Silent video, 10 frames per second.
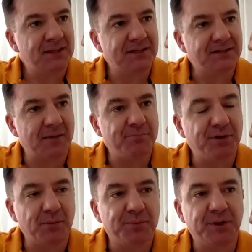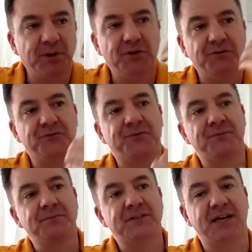there's that bit of pill of
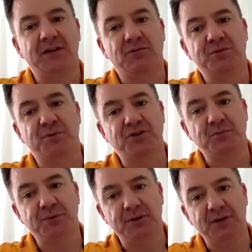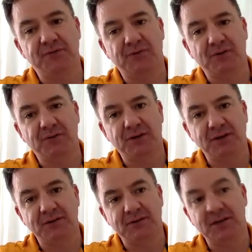taking responsibility for
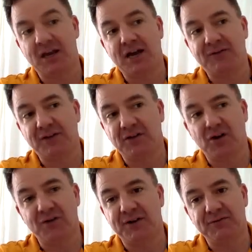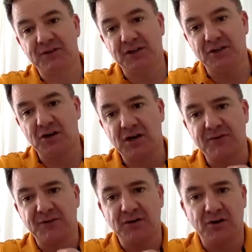everything that you have in your life and everything you don't
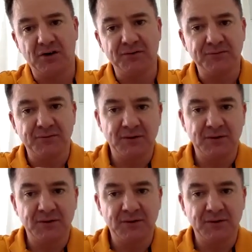have in your life.